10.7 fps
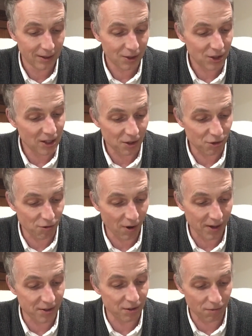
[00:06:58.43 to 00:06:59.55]
Jesus
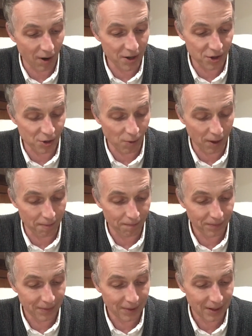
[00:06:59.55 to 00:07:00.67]
Christ, the righteous one.
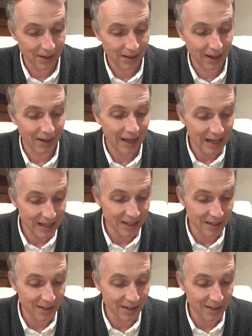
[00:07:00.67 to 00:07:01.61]
And he,